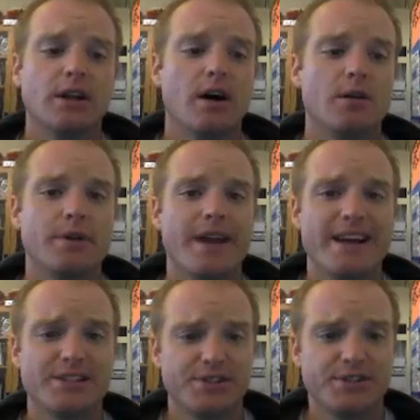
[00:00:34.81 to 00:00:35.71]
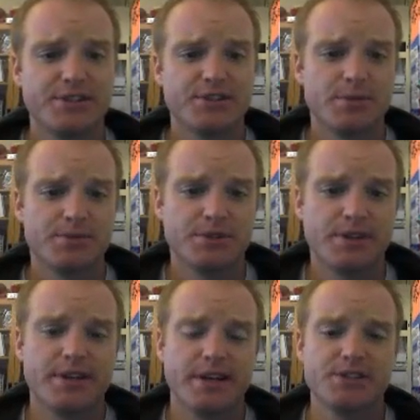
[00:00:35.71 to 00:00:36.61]
An acid is a substance
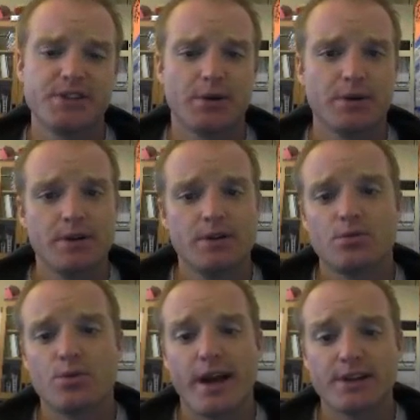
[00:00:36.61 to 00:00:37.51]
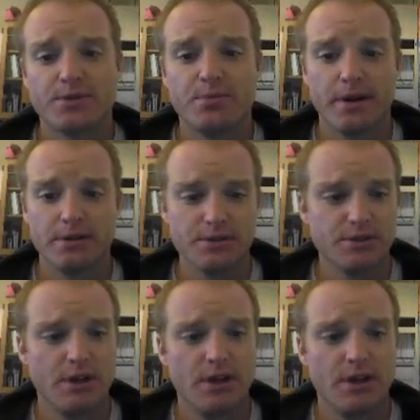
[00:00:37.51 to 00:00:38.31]
that tastes sour, reacts with metals,